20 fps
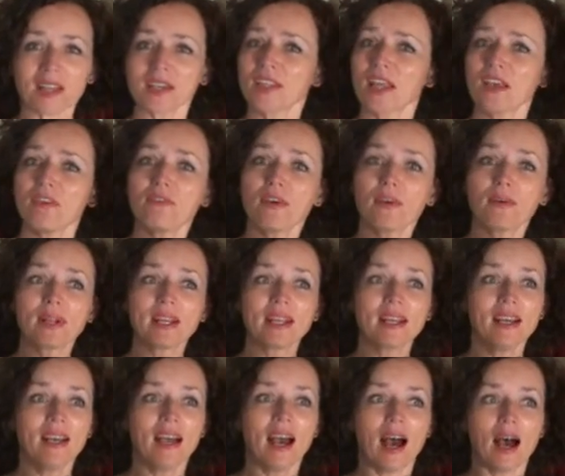They're
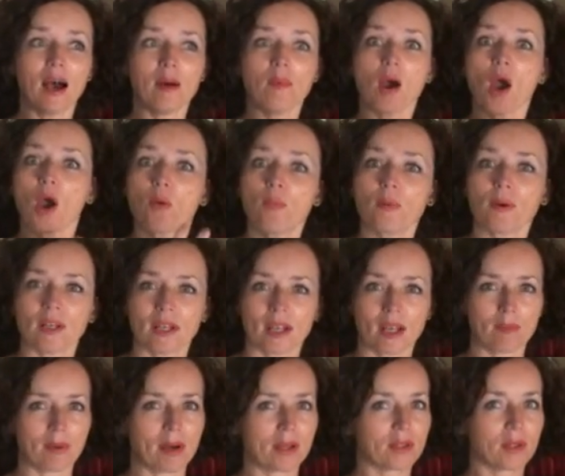very open
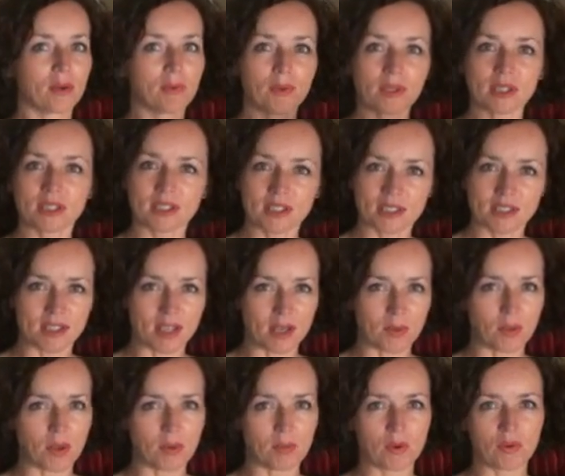about the risks that
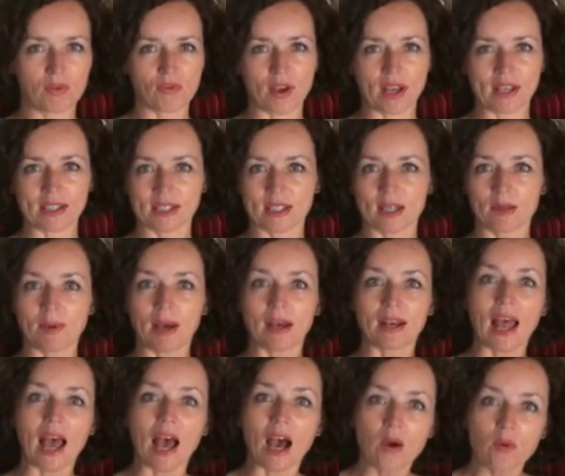we will face and
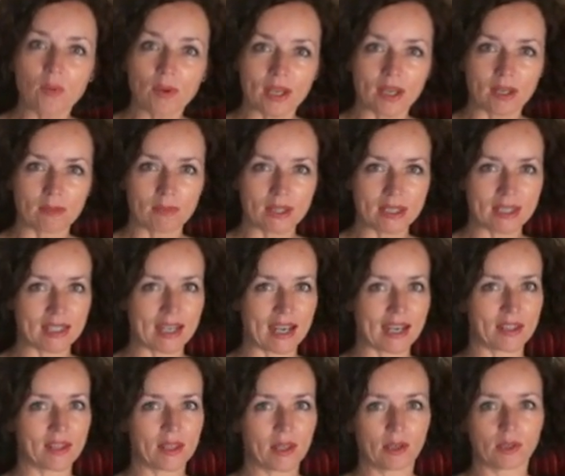about how we can
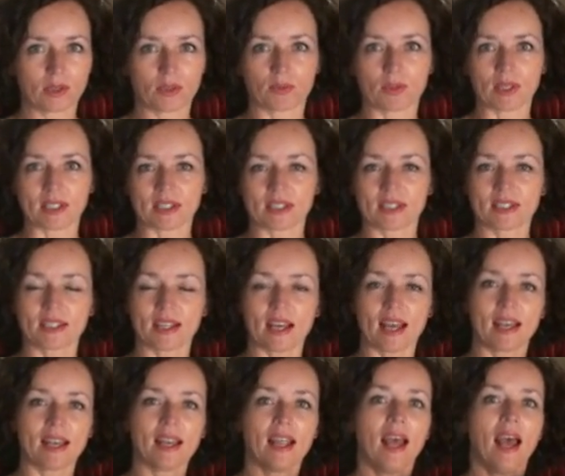mitigate those risks
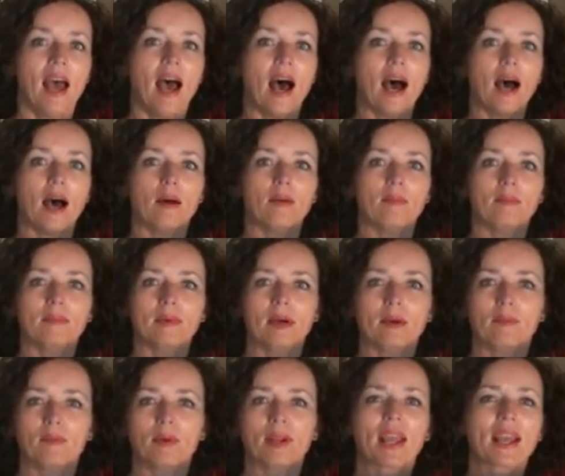and
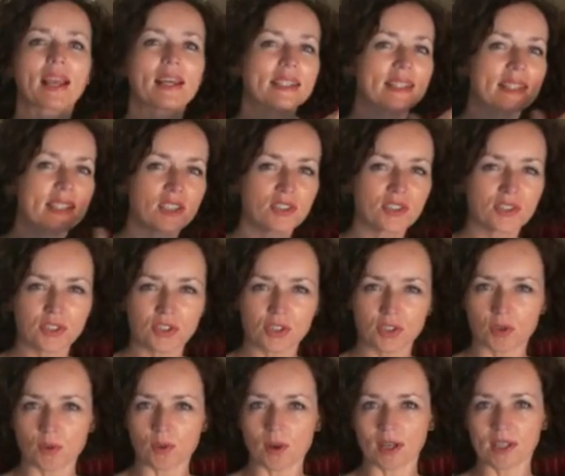bring additions
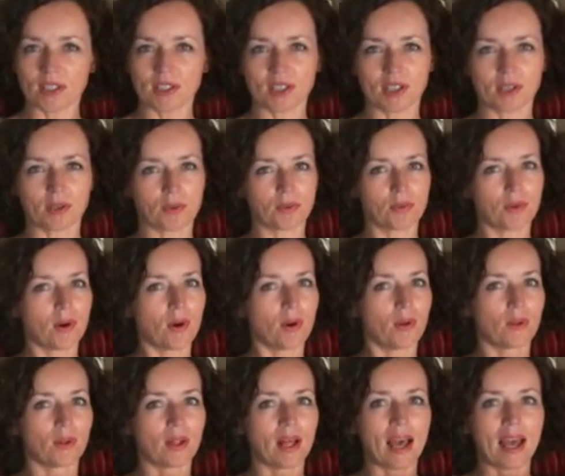to quality
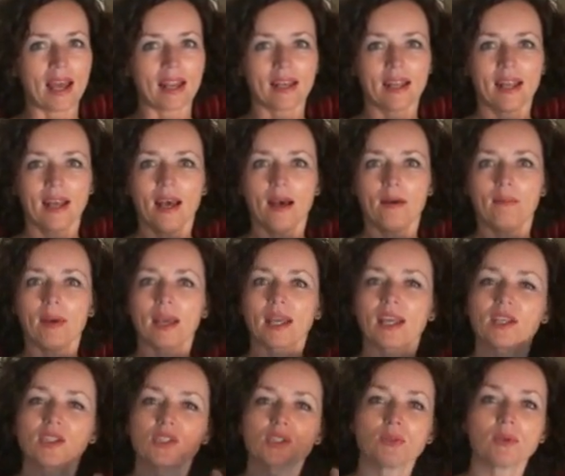control and
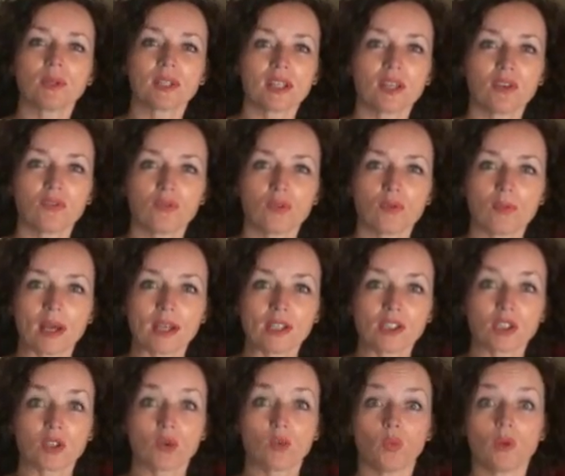making sure the
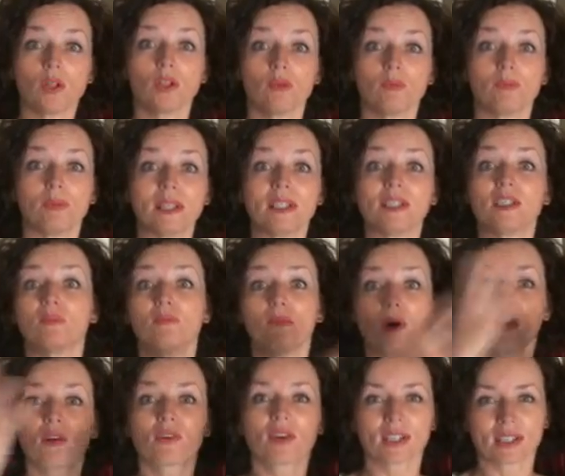information will be
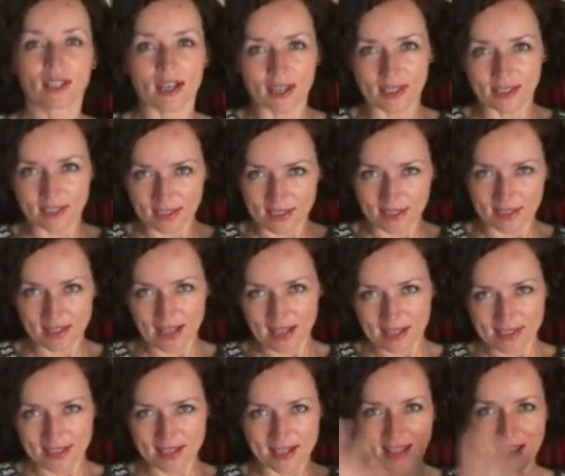democratized.
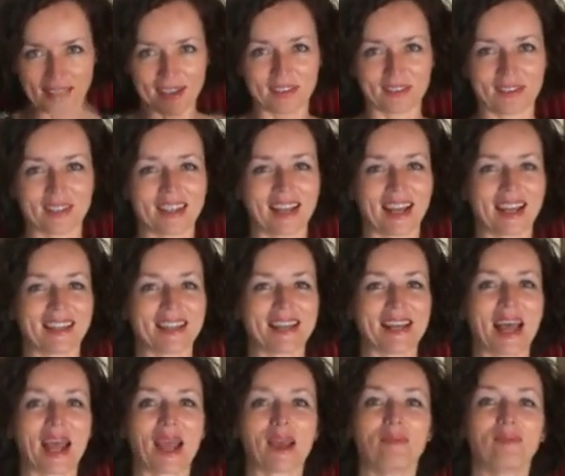That's in the end of the day the
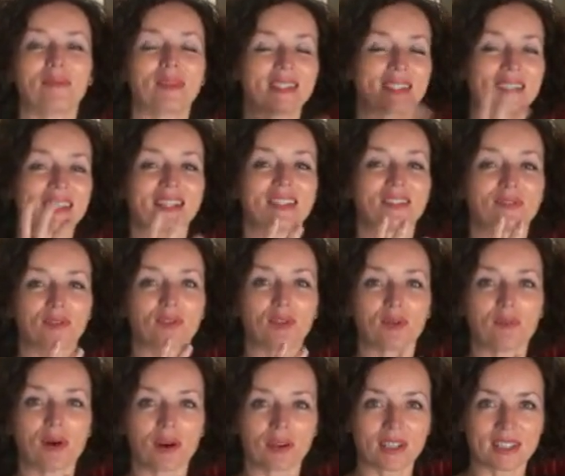name, the Center for
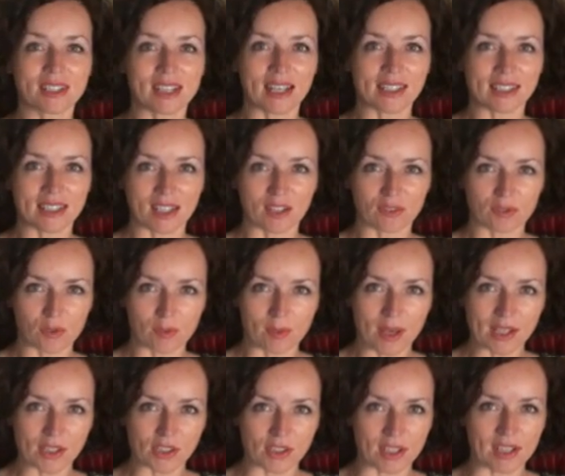Democratizing
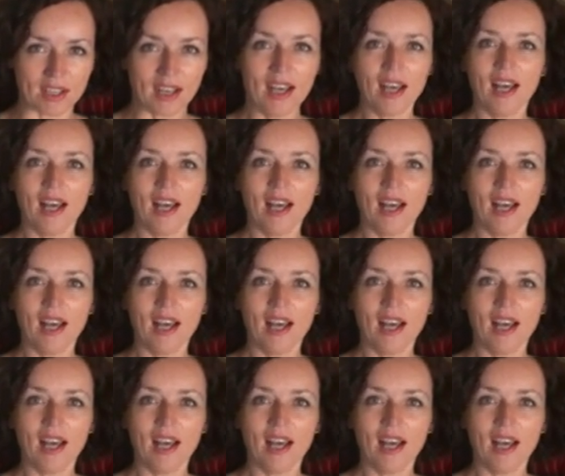Information.